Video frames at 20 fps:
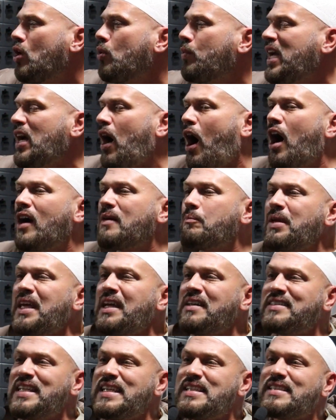We are
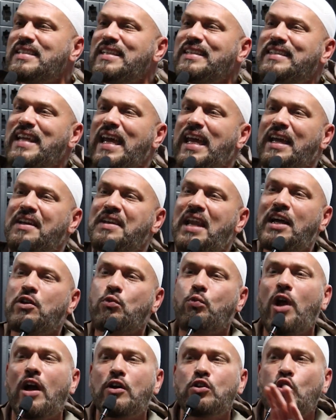being tested day and
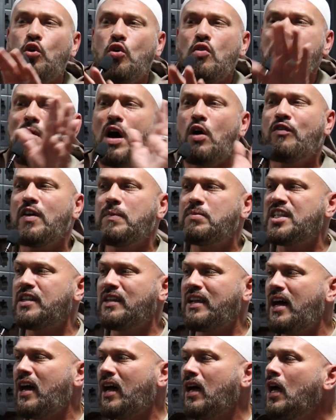night. We are the ummah of
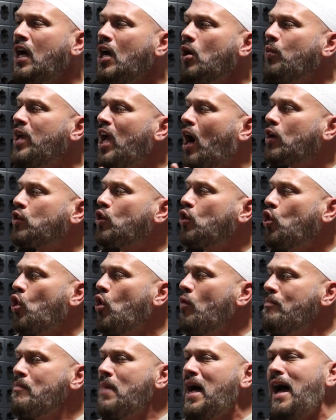ibtila. We are the
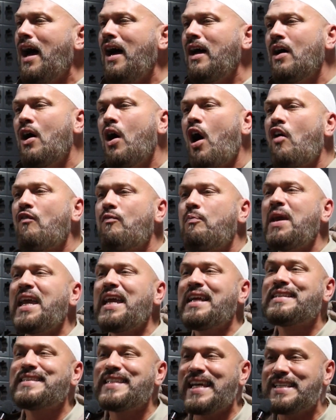ummah of
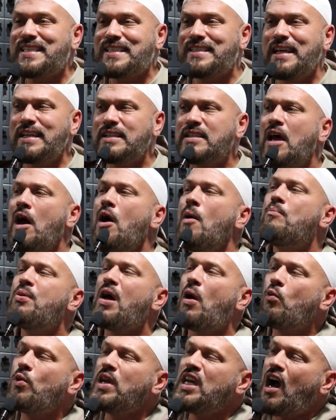being tested,
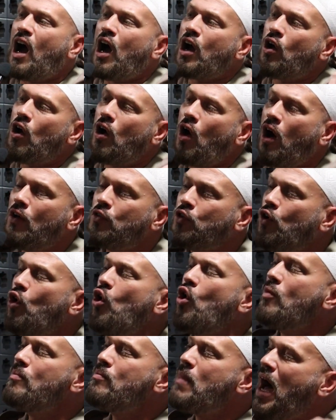but we are the
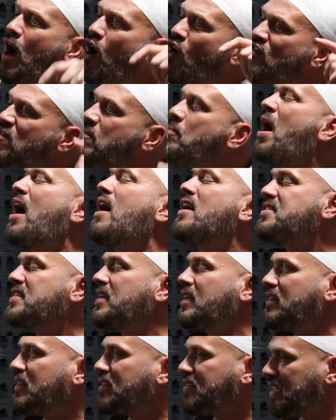ummah of
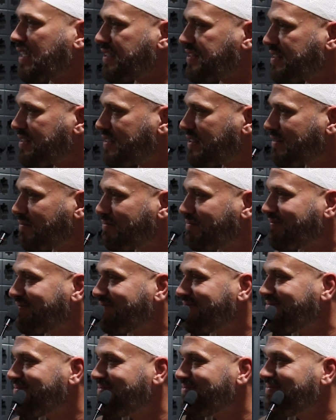passing the test.
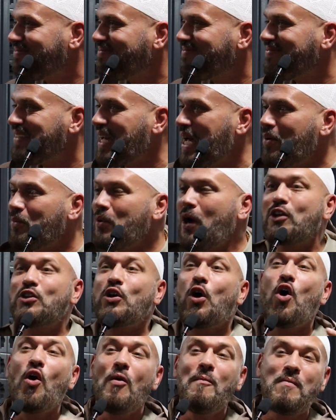We are
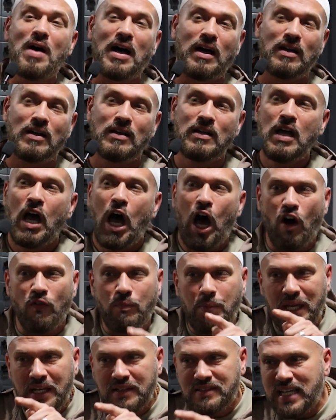the ummah
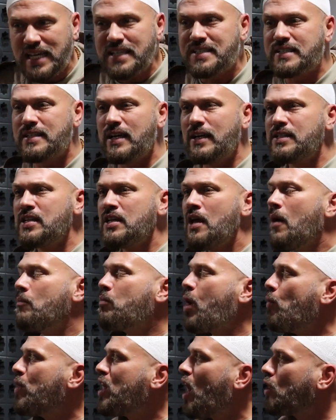of being tested,
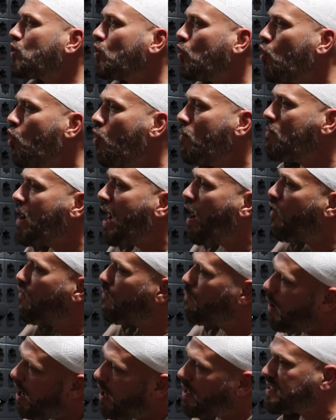but we are the ummah
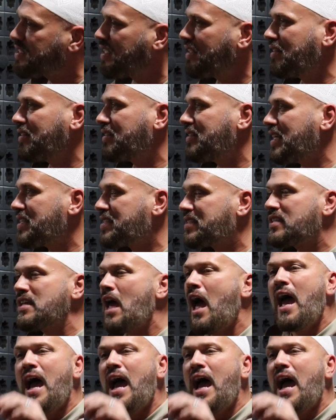of passing the test.